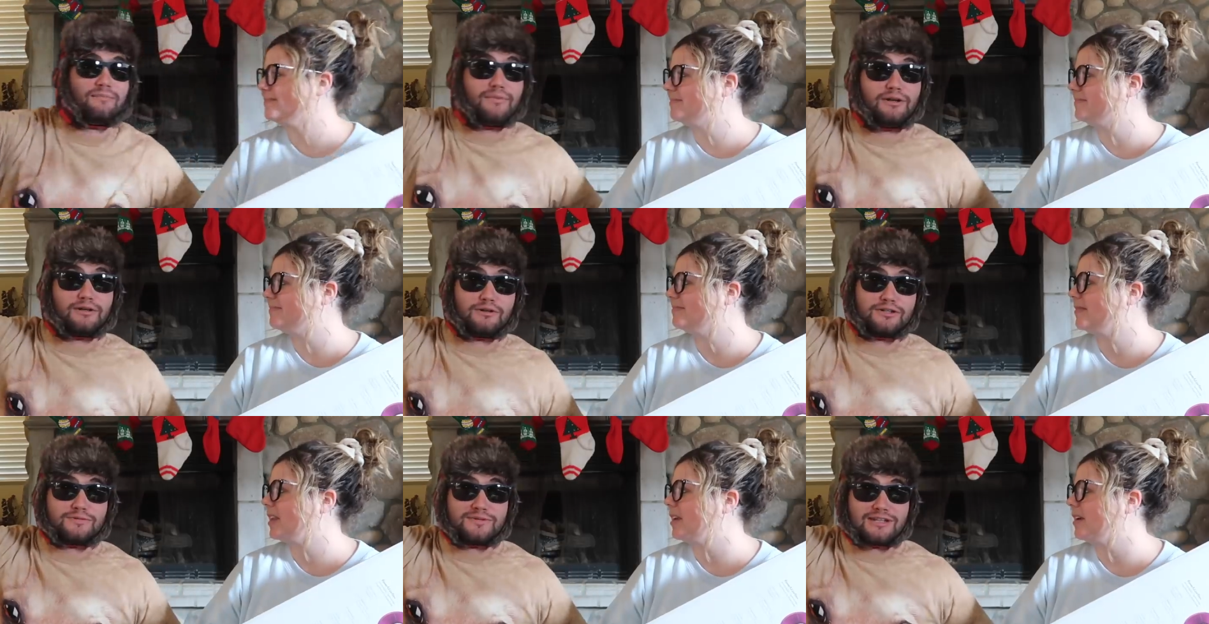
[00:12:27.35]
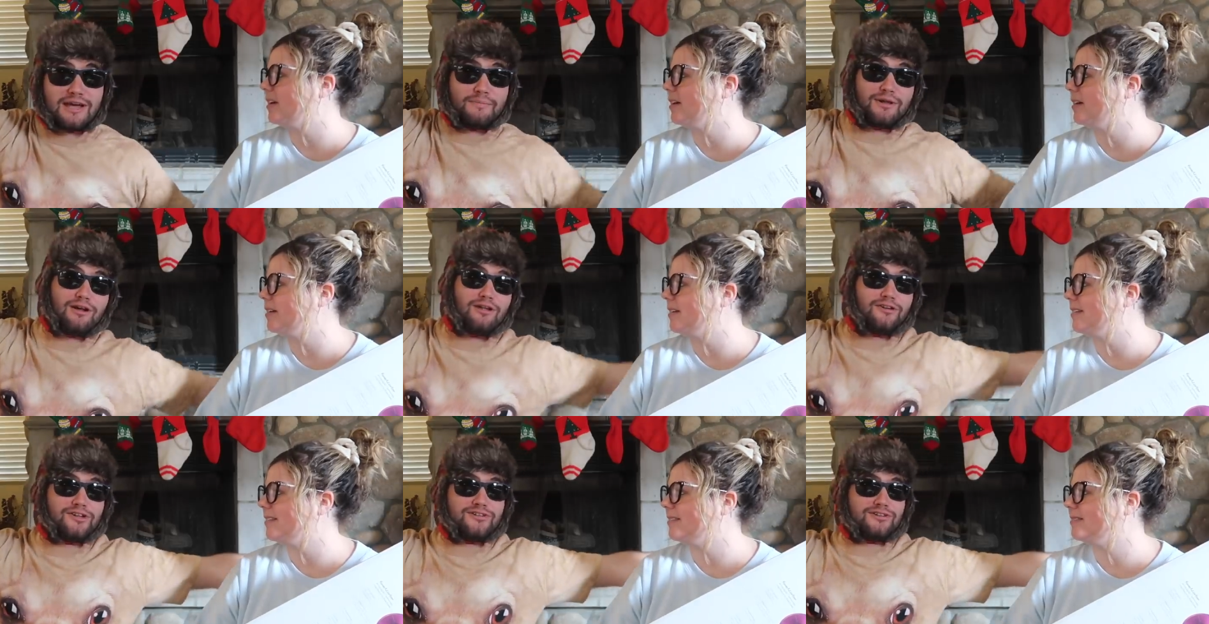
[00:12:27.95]
Speaker 1: Merry Christmas, happy
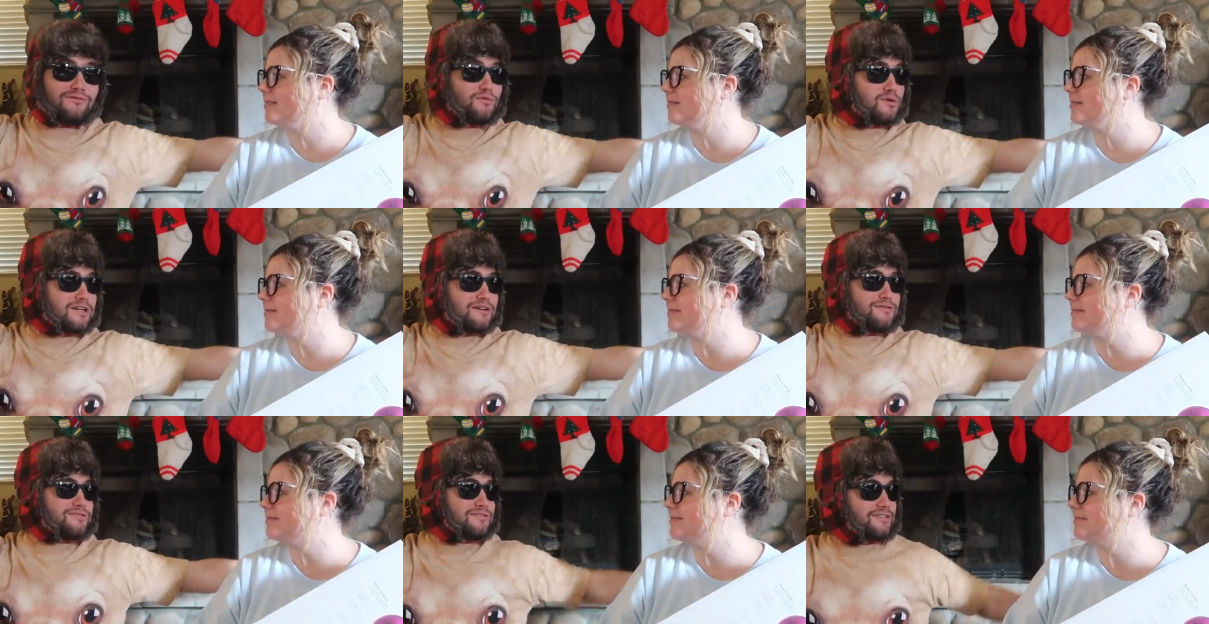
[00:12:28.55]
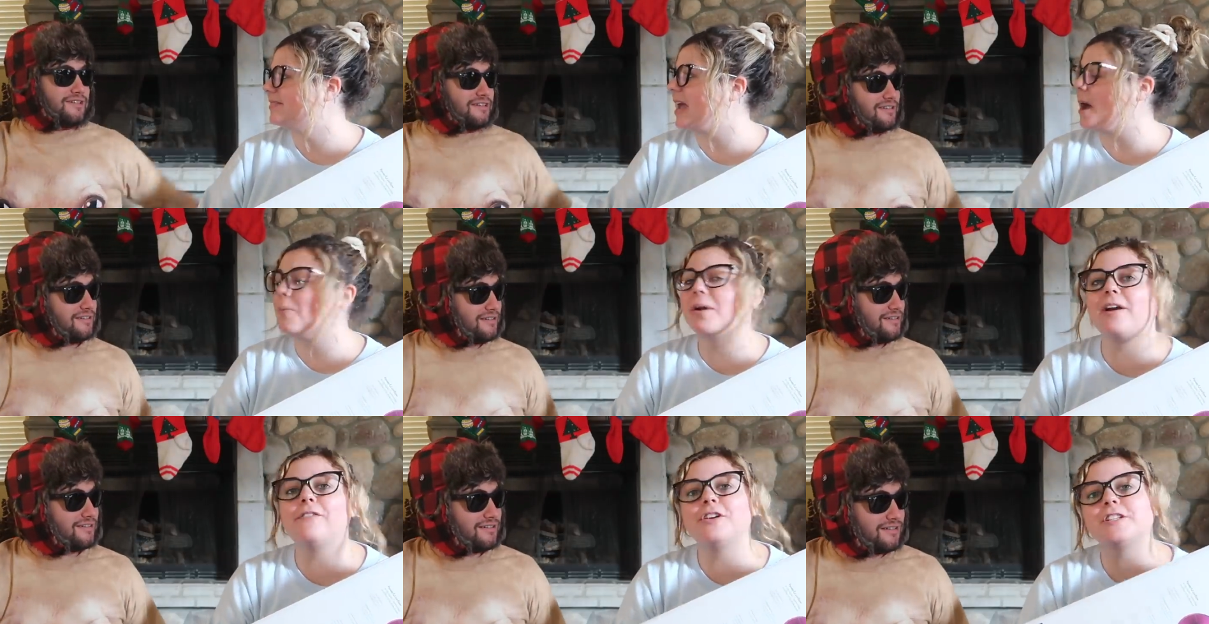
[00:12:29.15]
holidays, everyone else.
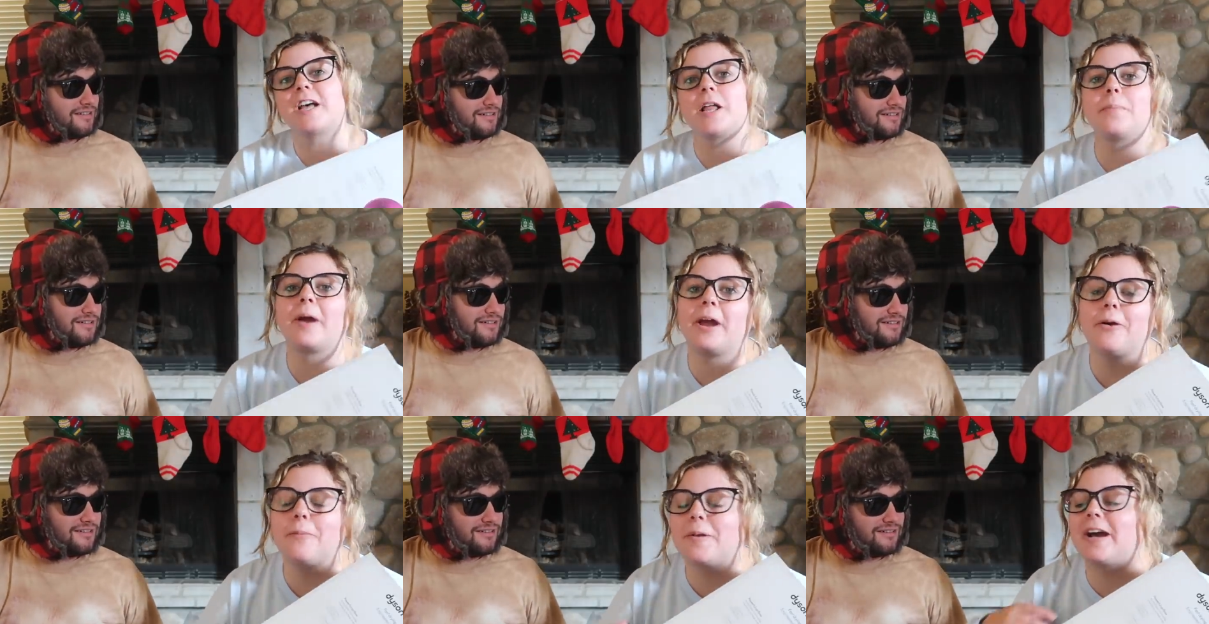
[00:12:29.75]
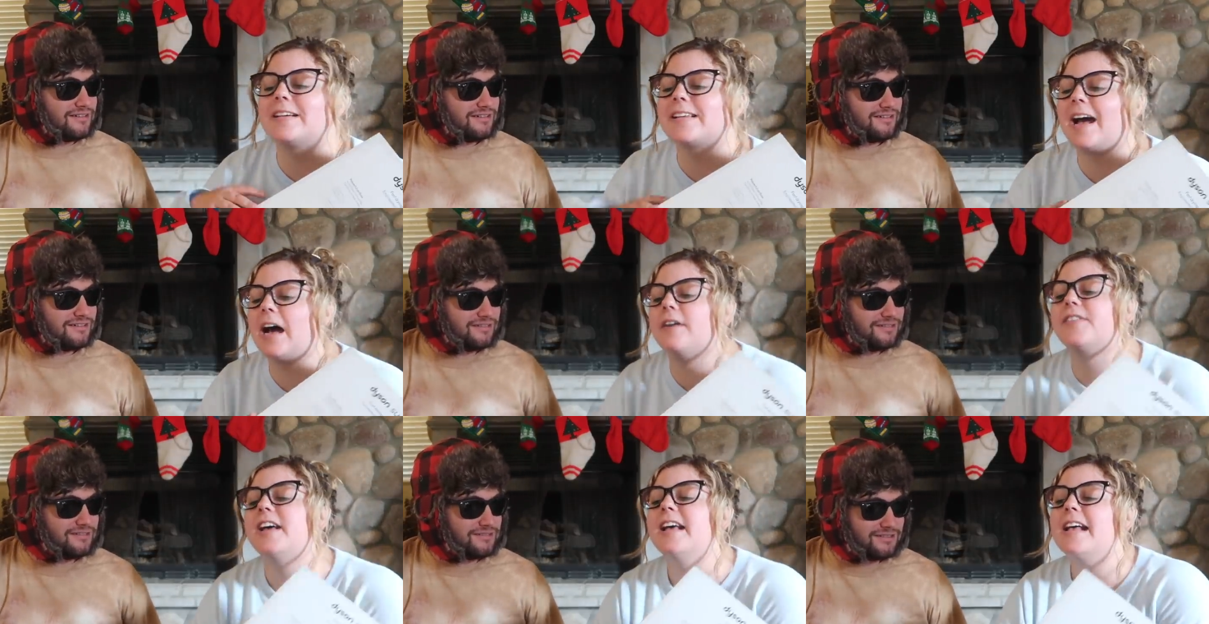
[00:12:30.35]
Speaker 2: Yeah, whatever you celebrate, I hope you guys
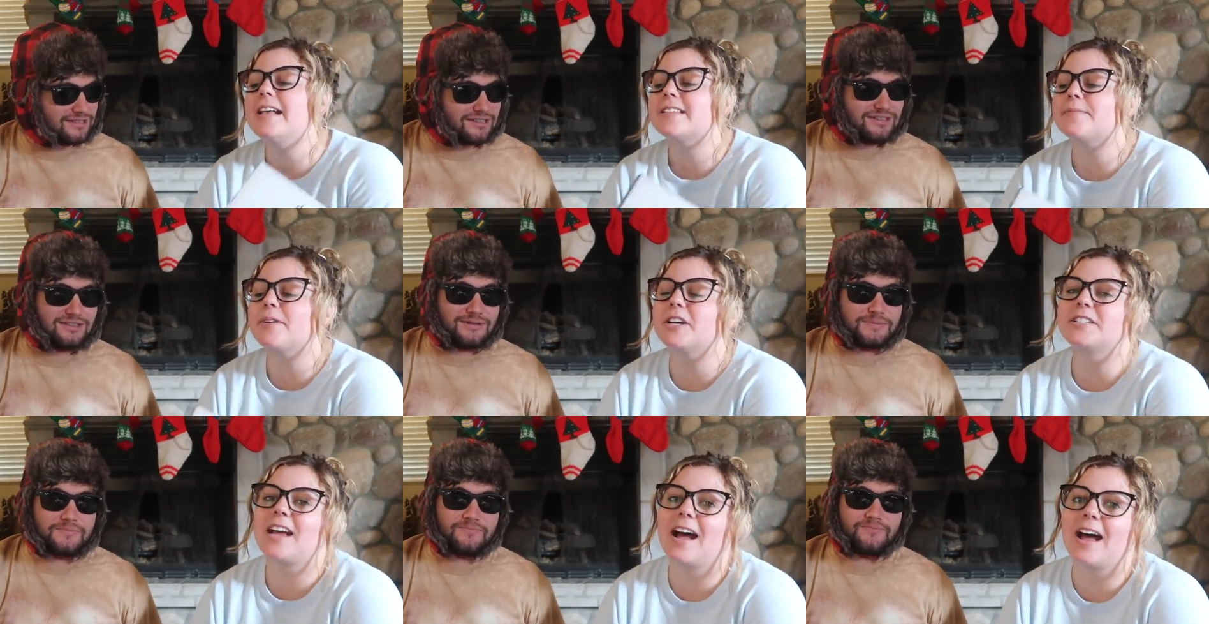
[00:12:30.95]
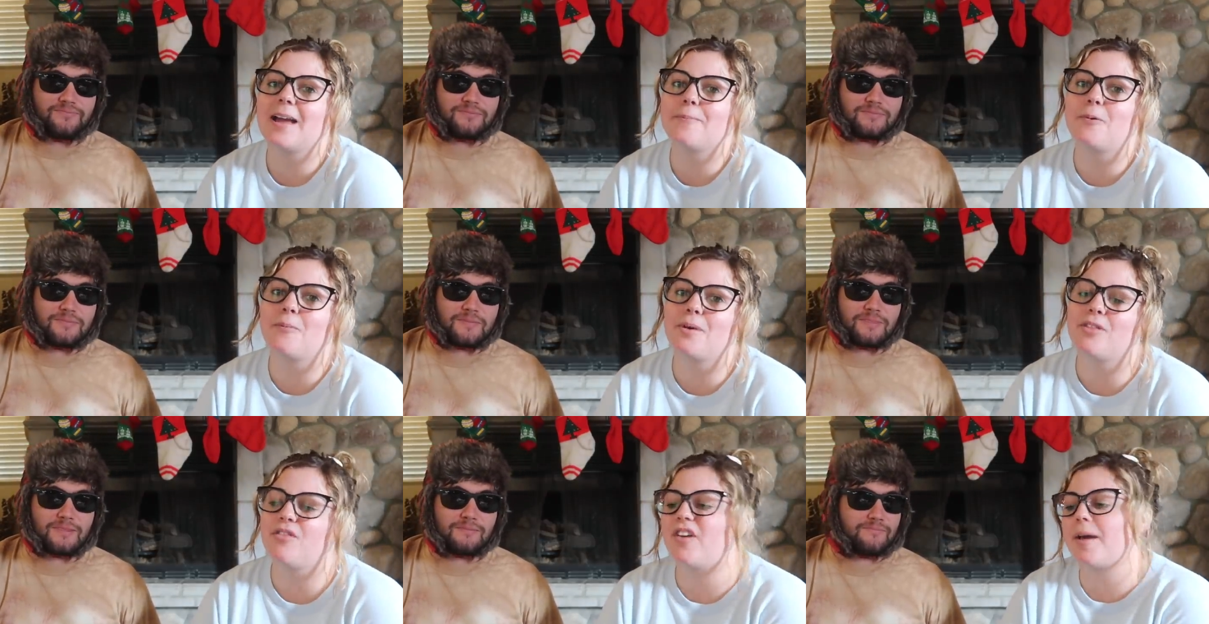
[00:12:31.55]
have some good
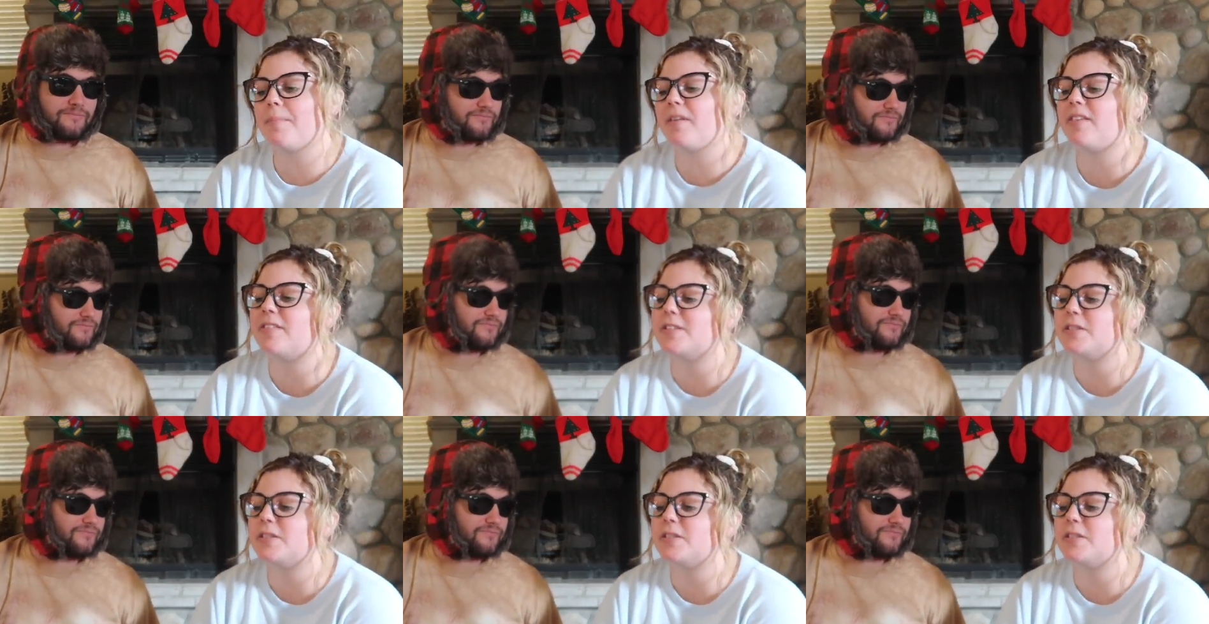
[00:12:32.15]
time with family